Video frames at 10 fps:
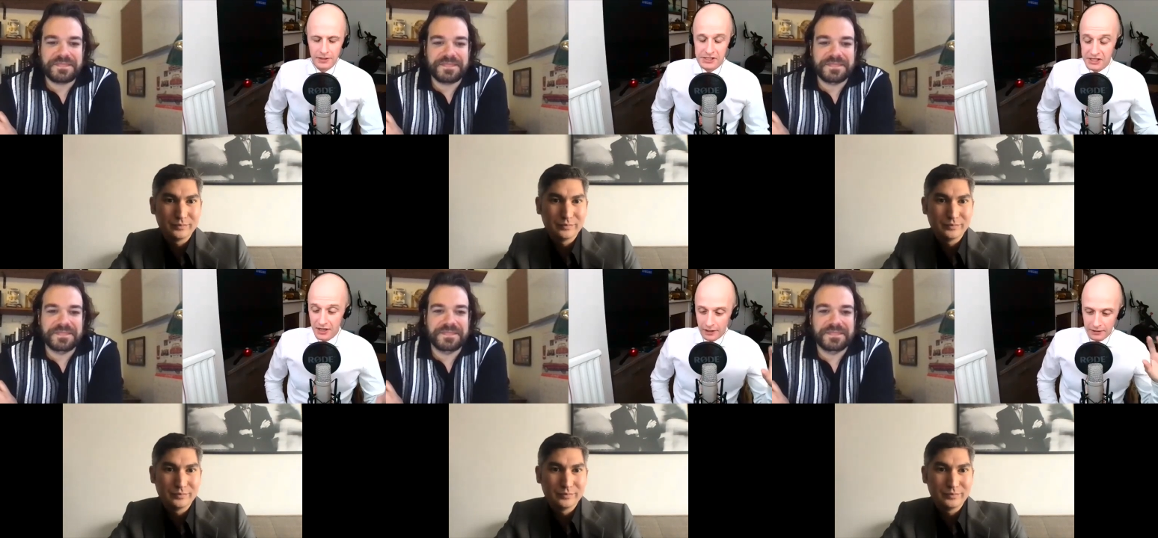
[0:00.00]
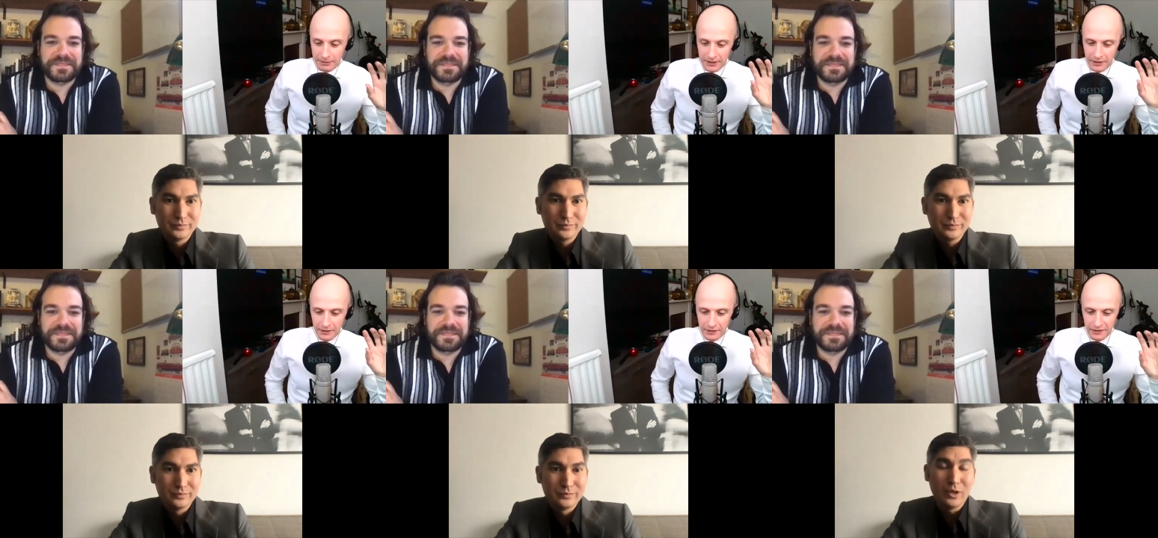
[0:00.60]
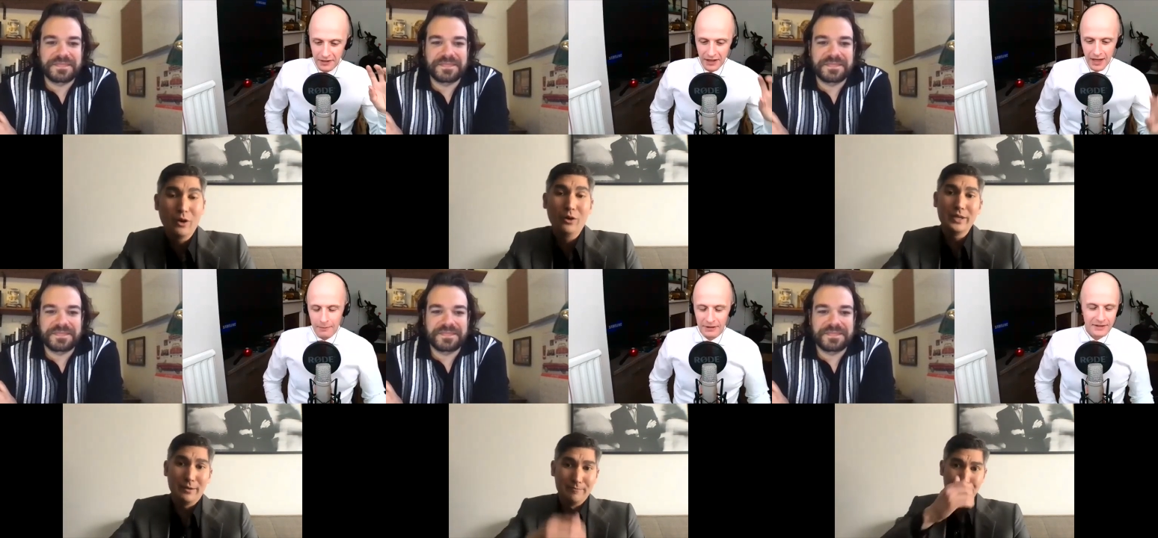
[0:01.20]
Speaker 1: shirts because,
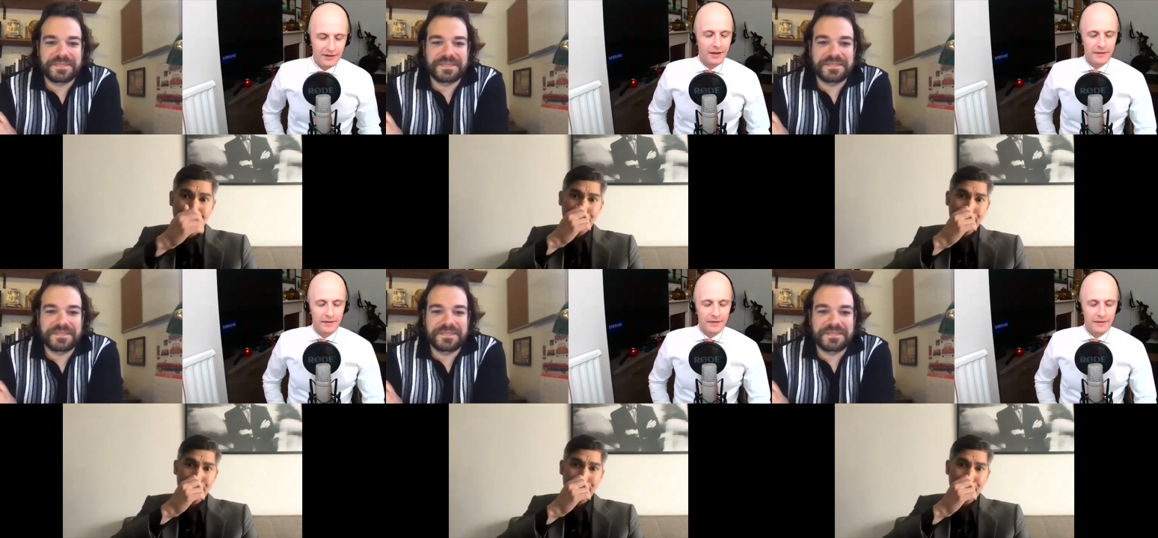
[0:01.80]
I mean,